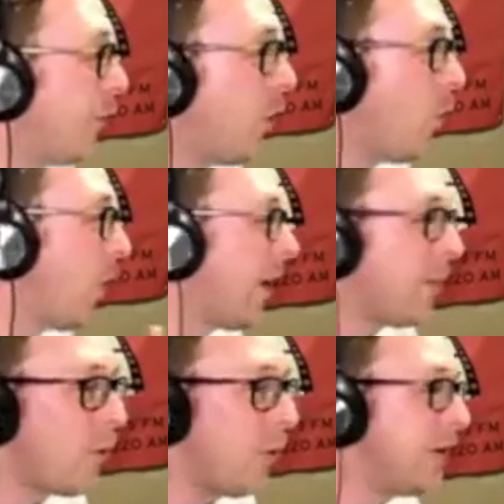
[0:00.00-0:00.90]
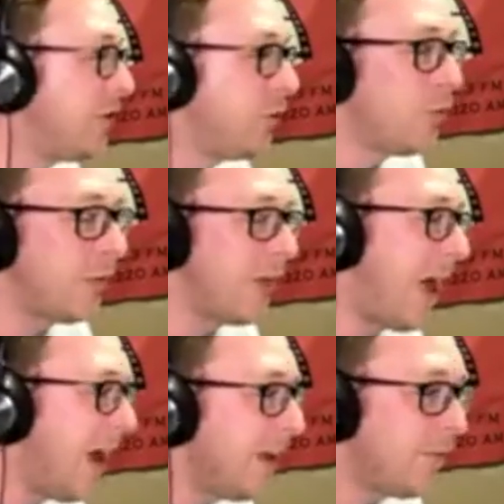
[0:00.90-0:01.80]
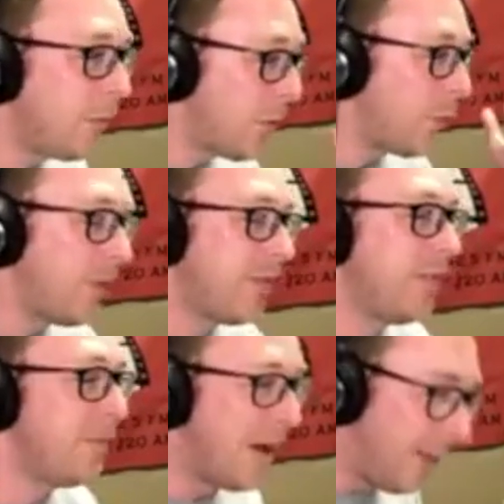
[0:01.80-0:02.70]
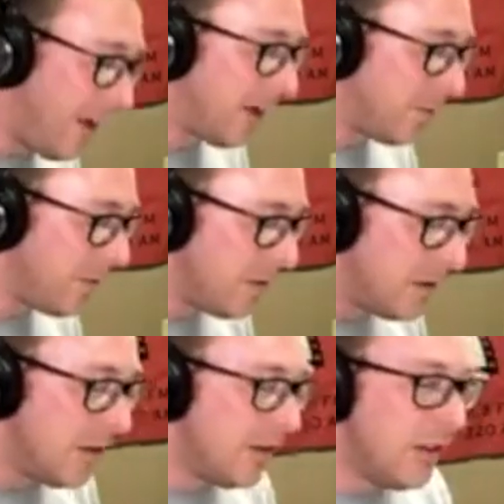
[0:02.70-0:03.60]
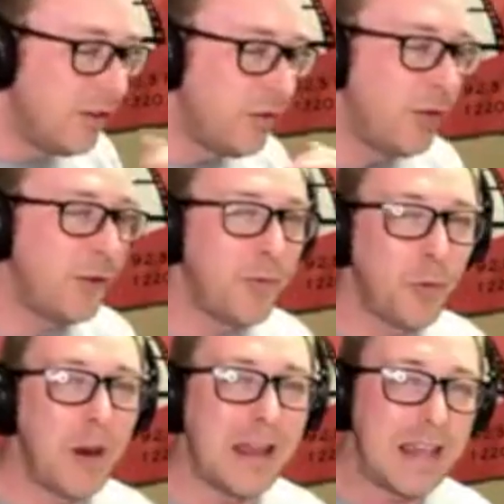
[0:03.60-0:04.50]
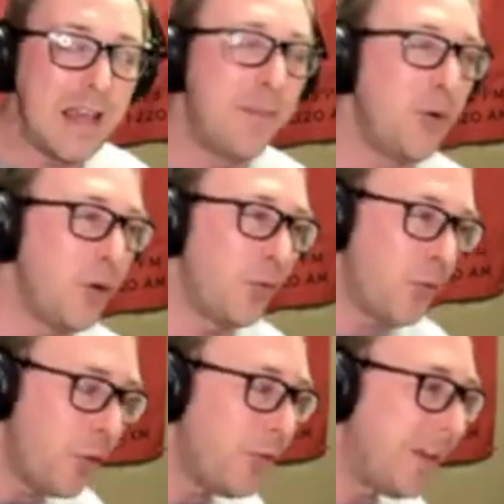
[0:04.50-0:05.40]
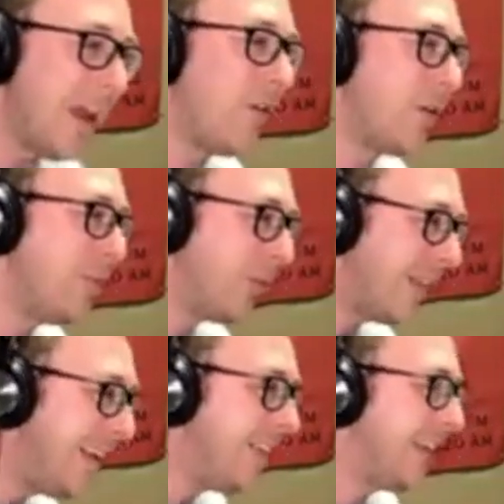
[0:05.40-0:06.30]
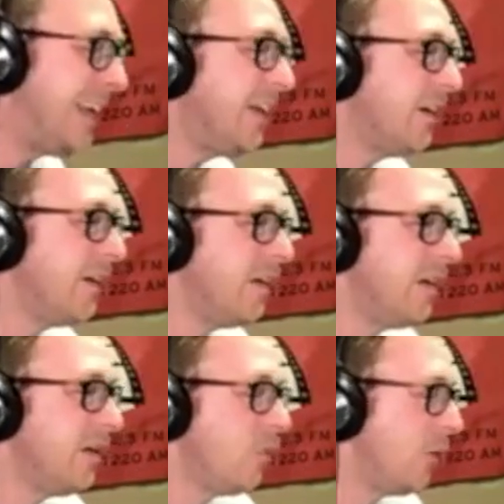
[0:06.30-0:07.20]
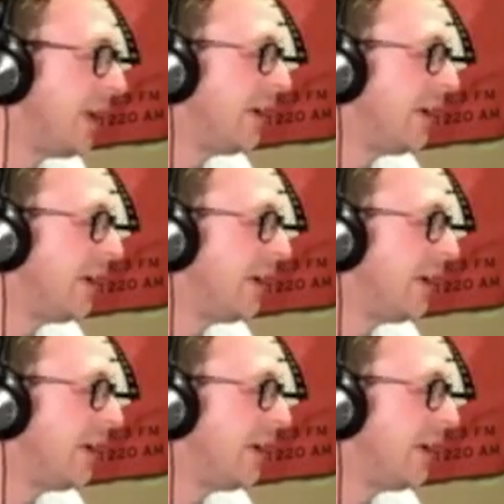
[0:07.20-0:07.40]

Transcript: know where I'm going to reside for the rest of my life. So therefore, I can't put roots down completely when I